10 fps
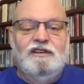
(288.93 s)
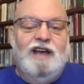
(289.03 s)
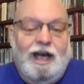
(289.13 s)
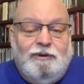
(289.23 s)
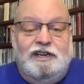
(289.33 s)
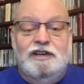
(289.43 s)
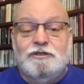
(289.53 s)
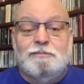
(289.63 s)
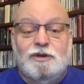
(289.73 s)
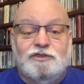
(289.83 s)
I want to hear
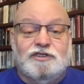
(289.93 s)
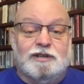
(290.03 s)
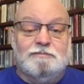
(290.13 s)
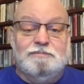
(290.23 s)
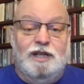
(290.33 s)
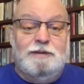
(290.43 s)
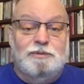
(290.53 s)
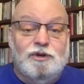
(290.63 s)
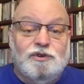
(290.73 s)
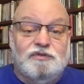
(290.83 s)
the music played
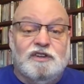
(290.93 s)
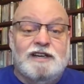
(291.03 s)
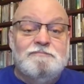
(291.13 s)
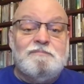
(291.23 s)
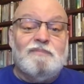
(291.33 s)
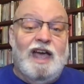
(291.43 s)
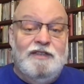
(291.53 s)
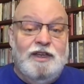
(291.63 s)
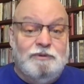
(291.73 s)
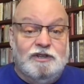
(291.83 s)
beautifully.
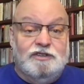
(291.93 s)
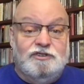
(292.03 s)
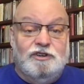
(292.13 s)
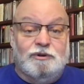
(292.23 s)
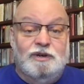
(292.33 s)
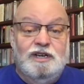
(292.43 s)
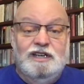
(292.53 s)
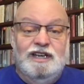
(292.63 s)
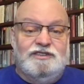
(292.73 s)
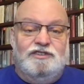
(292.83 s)
And they really do.
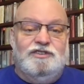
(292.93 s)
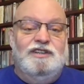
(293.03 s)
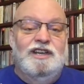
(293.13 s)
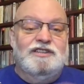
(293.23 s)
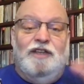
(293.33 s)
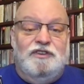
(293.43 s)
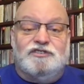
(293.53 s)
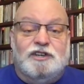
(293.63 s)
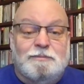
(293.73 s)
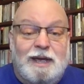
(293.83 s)

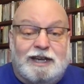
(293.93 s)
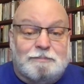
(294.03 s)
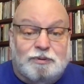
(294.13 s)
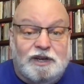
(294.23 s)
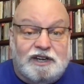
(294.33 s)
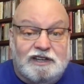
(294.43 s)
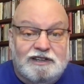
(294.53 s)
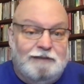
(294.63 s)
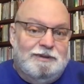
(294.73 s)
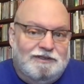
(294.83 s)
Nothing's going to make it pretty.
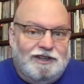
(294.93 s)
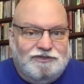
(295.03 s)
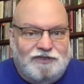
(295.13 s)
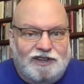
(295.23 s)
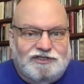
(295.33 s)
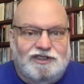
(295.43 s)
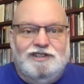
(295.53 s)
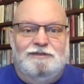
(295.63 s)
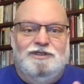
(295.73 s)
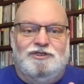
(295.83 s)
I mean, let's face it.
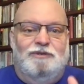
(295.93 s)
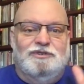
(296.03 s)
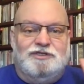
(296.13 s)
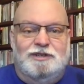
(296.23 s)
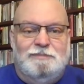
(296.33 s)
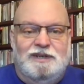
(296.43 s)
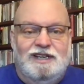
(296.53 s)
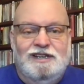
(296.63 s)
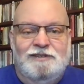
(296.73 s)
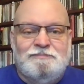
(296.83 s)
It's always going to
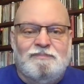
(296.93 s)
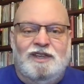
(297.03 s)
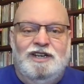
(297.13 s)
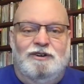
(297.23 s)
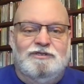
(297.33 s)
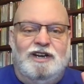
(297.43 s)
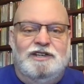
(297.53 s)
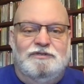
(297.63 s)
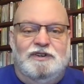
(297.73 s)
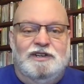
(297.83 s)
be,
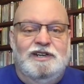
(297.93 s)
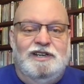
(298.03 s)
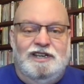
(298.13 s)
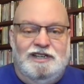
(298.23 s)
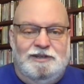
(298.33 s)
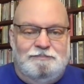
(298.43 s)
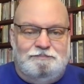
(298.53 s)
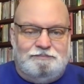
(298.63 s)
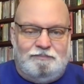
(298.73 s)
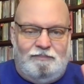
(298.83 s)
kind of a
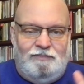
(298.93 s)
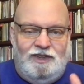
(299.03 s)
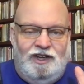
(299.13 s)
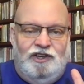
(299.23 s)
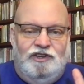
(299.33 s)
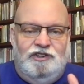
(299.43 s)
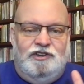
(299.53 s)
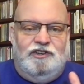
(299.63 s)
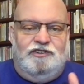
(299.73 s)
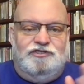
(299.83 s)

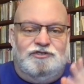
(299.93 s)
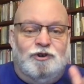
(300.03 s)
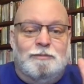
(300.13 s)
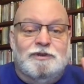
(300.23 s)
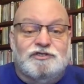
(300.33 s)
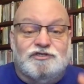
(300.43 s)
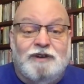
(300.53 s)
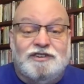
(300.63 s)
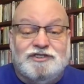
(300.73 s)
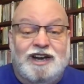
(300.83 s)
a storm and
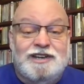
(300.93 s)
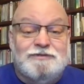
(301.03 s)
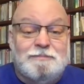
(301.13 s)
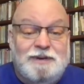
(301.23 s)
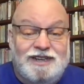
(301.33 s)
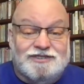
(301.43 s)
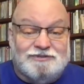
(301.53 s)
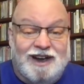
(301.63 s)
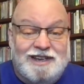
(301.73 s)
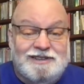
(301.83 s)
stress kind of a piece,
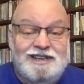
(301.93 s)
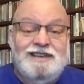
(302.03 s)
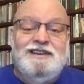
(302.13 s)
right?